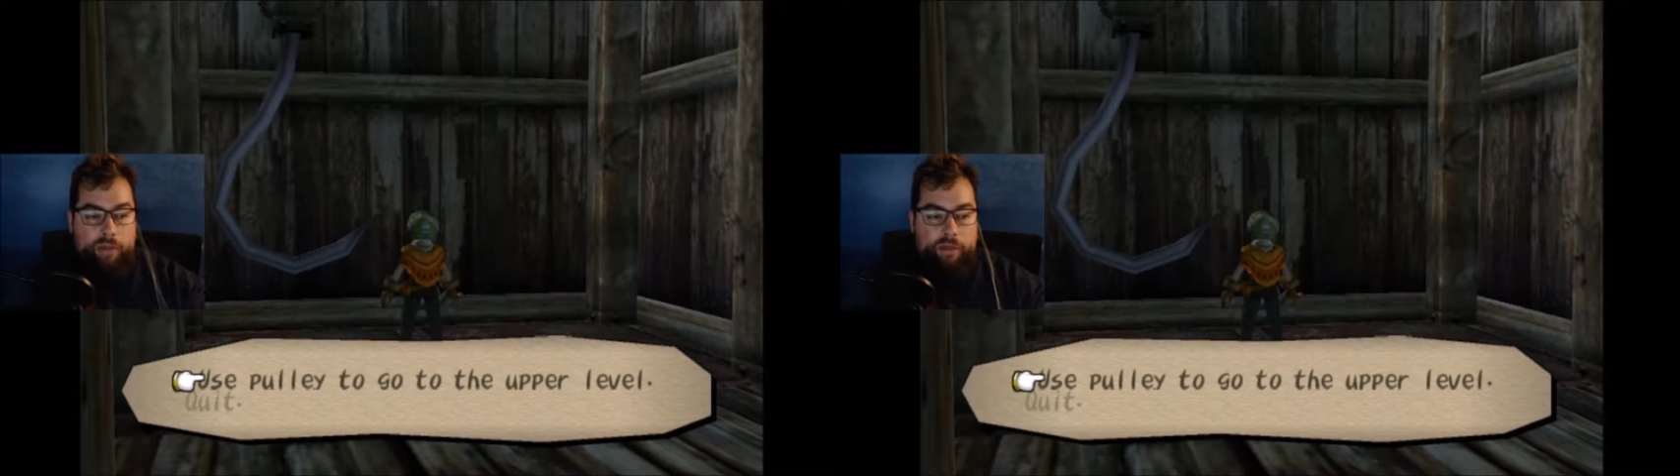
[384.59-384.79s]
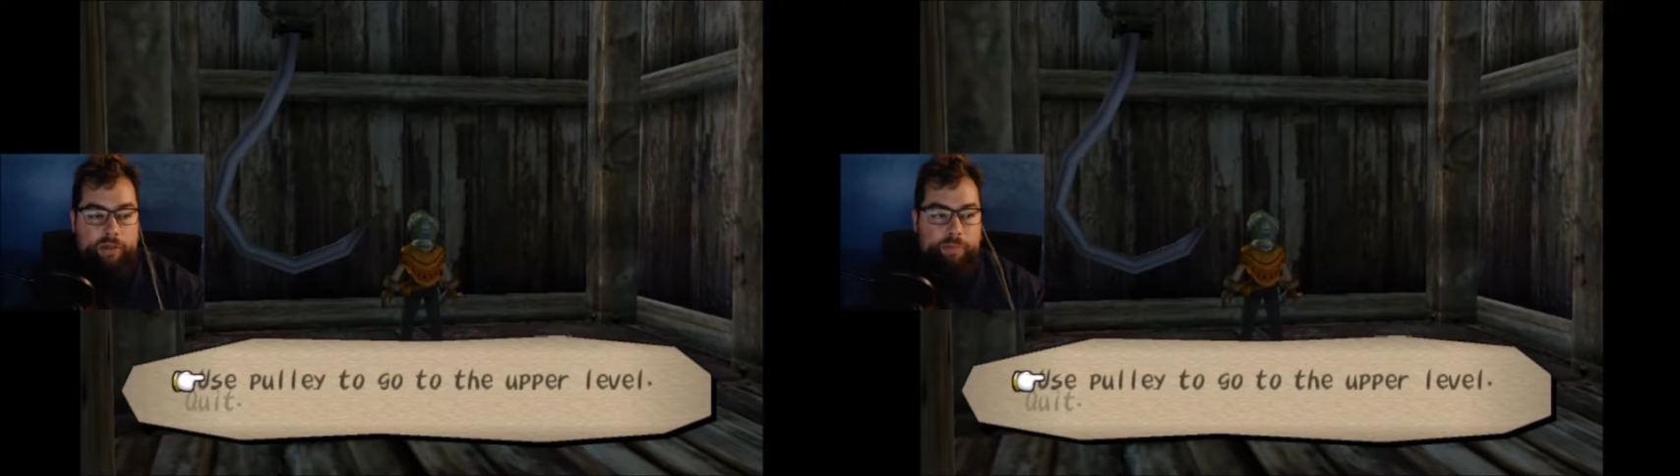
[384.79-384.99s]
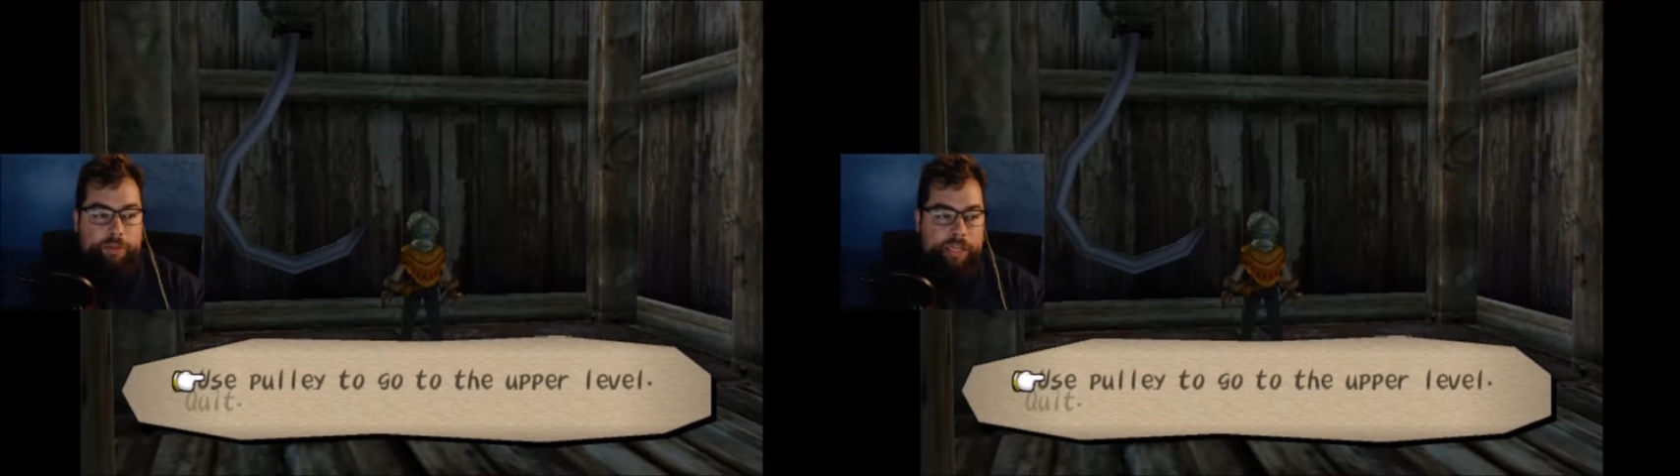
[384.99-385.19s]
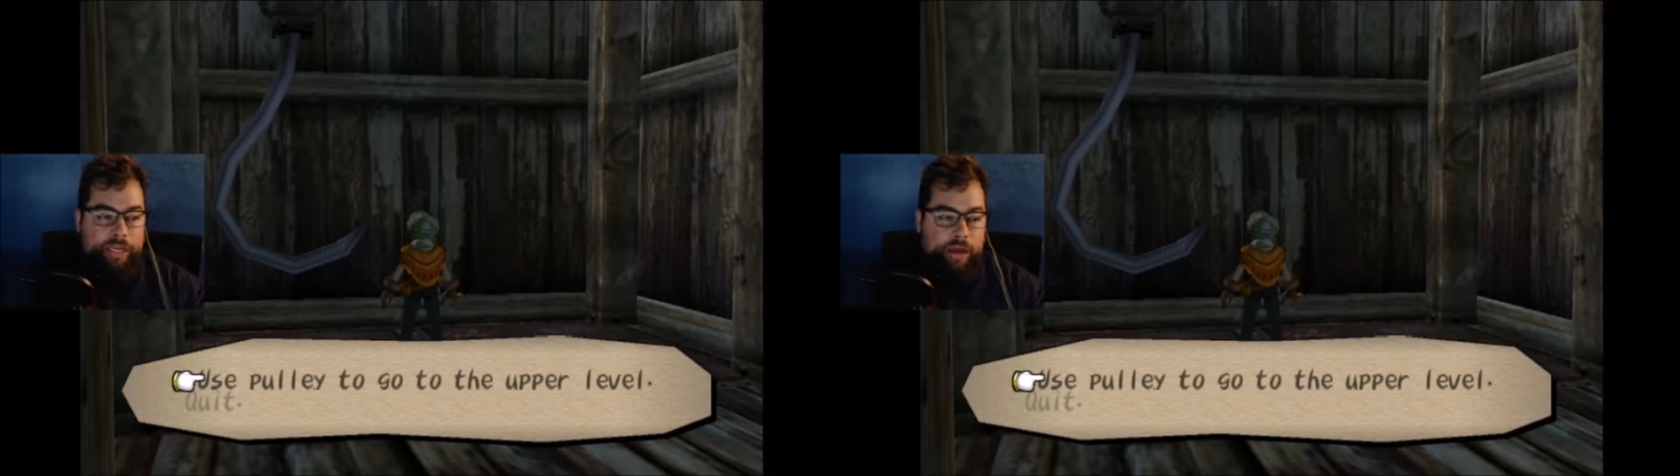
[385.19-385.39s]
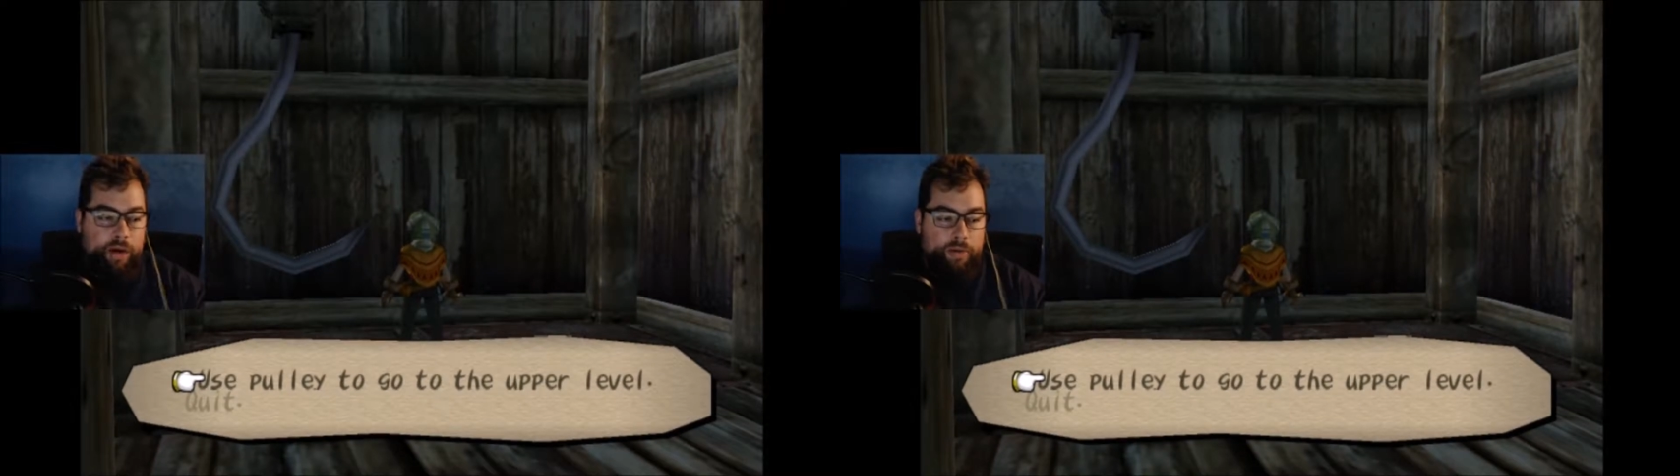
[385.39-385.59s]
Use the pulley to
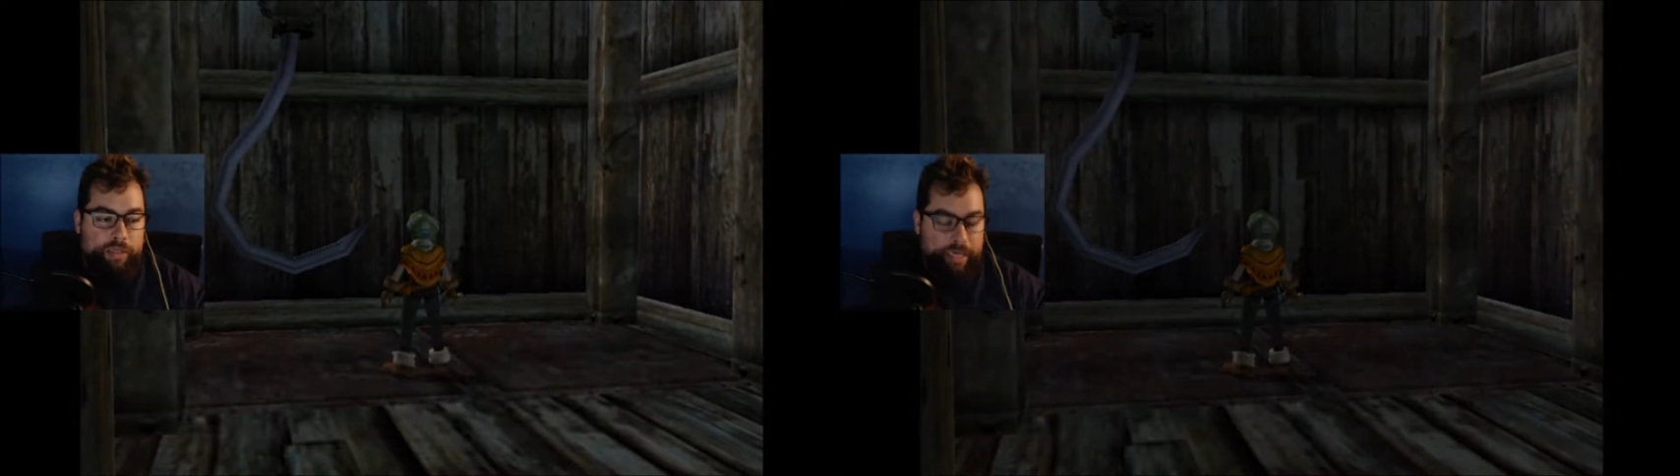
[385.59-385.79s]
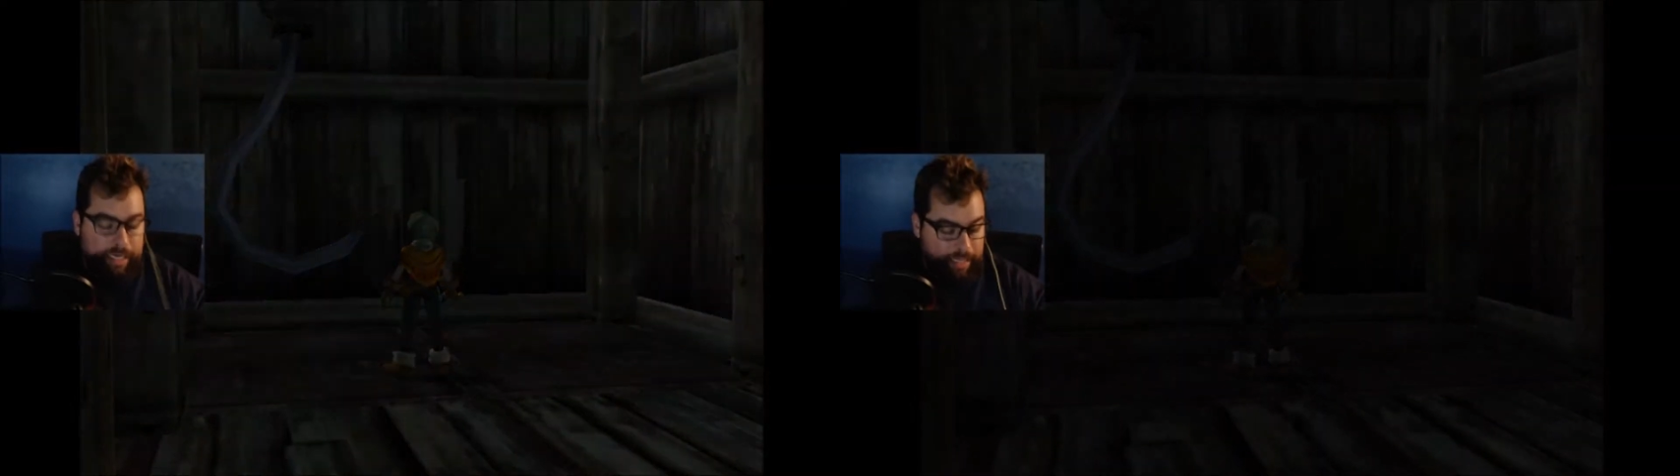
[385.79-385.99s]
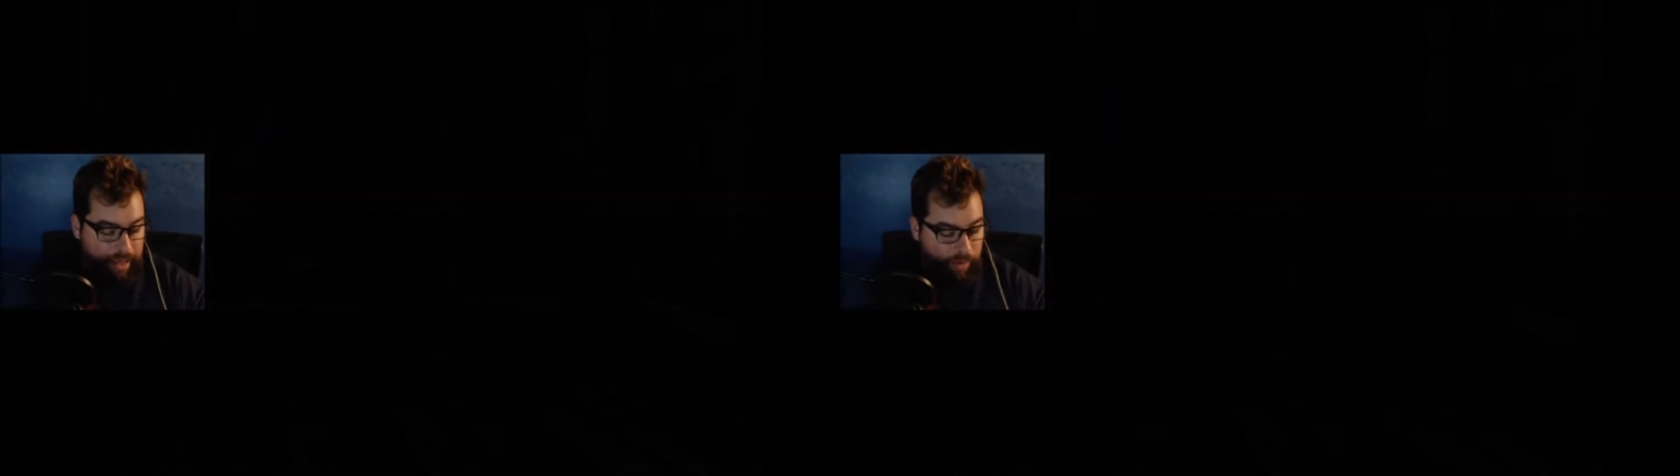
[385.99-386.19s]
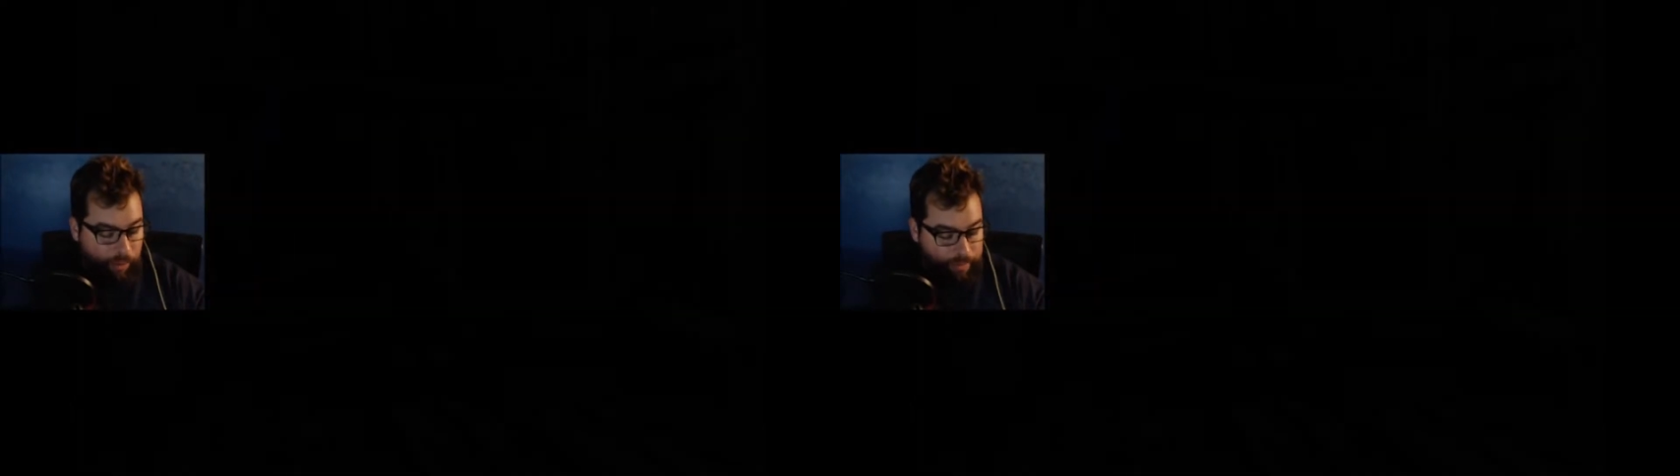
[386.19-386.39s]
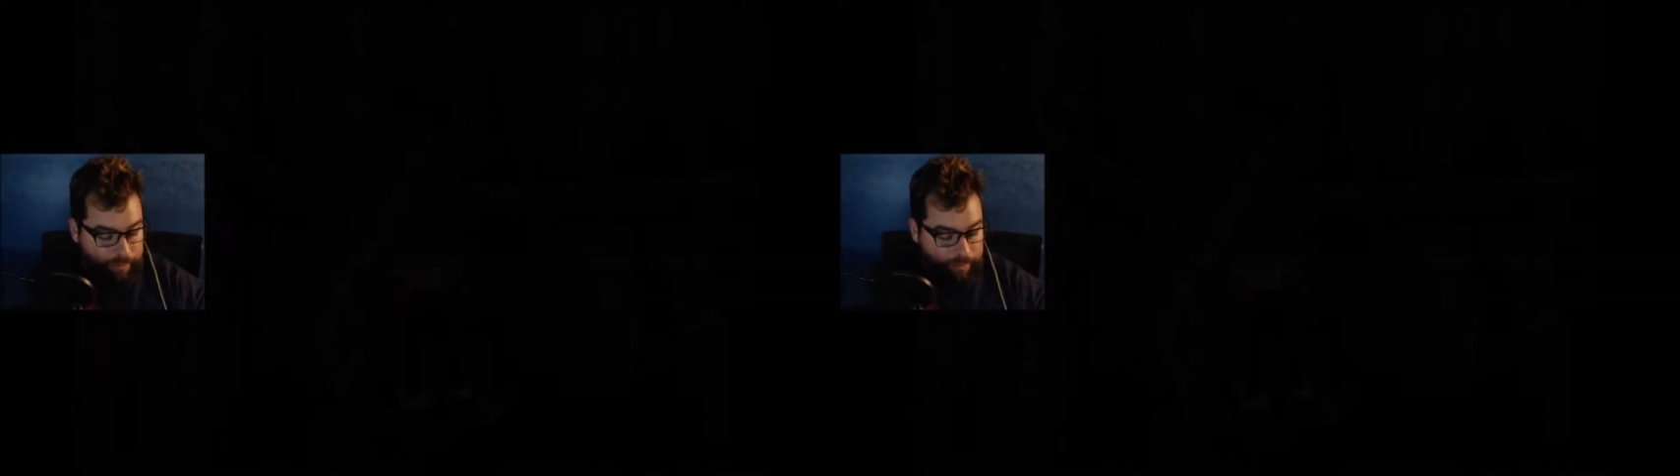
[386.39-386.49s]
go to the next level.